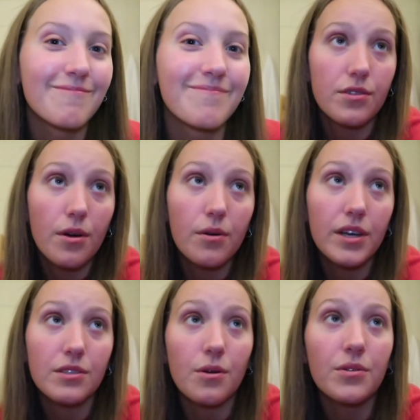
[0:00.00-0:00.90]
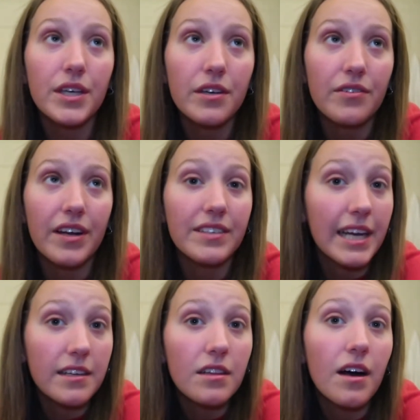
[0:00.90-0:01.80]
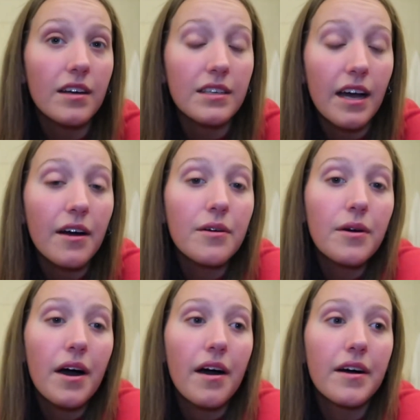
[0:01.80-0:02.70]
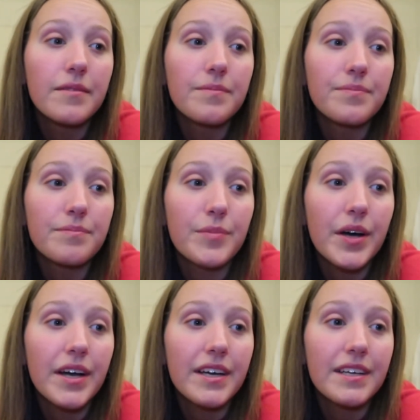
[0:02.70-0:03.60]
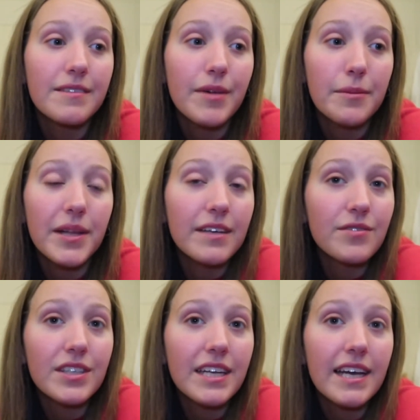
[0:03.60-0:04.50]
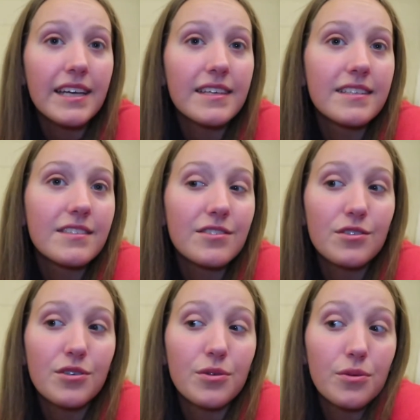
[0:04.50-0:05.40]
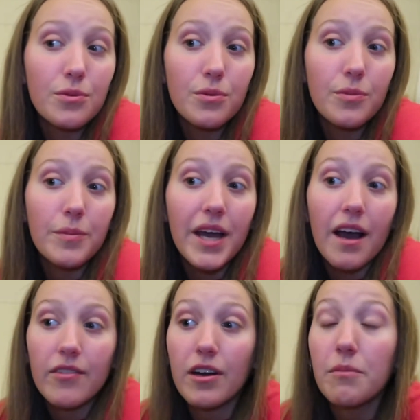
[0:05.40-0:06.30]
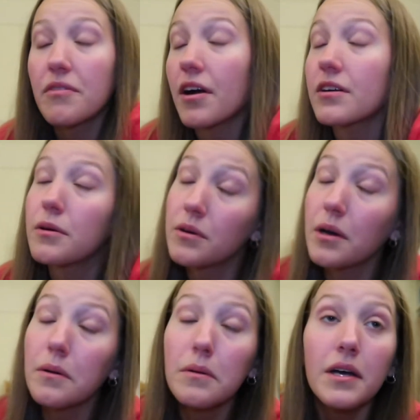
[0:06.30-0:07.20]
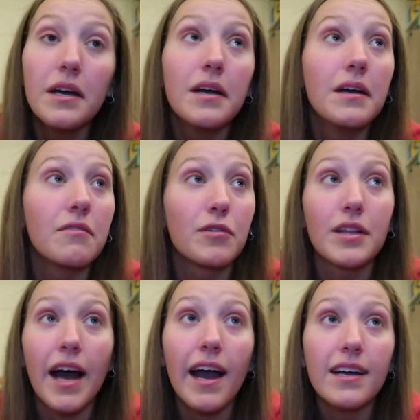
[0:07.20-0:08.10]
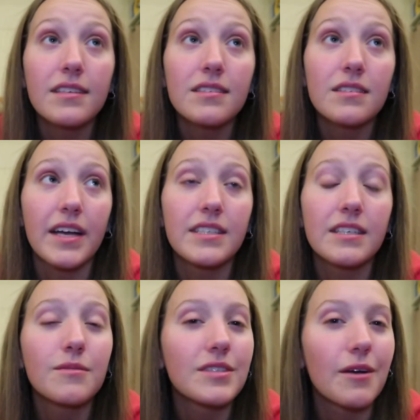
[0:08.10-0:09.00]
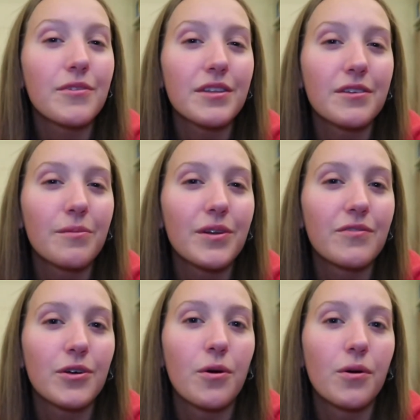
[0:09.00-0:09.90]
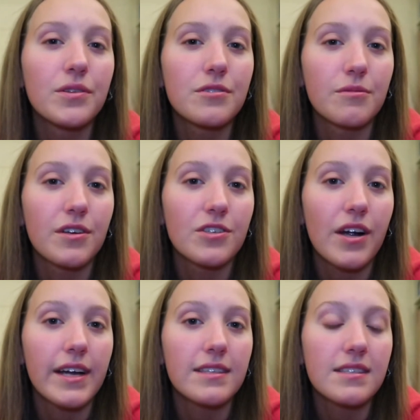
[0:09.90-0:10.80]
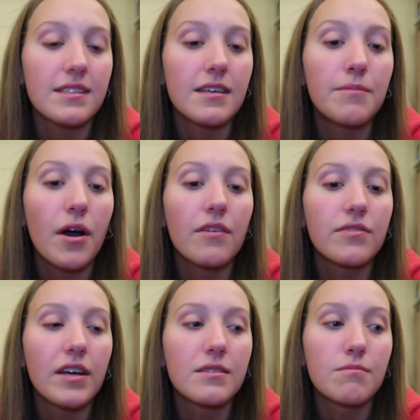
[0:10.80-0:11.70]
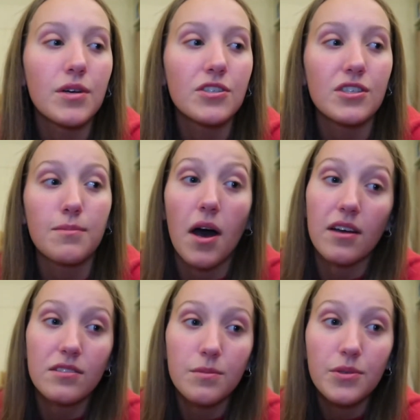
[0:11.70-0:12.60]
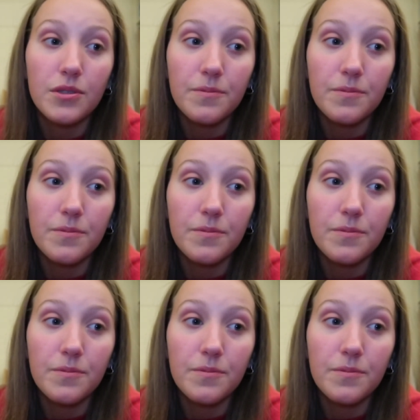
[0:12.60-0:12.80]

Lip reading: So it's only around 8 o'clock now, but my plan for the night is to maybe have a cup of hot cocoa, relax. I did come down with a little bit of a cold, so I'm gonna try and sleep off as much as possible,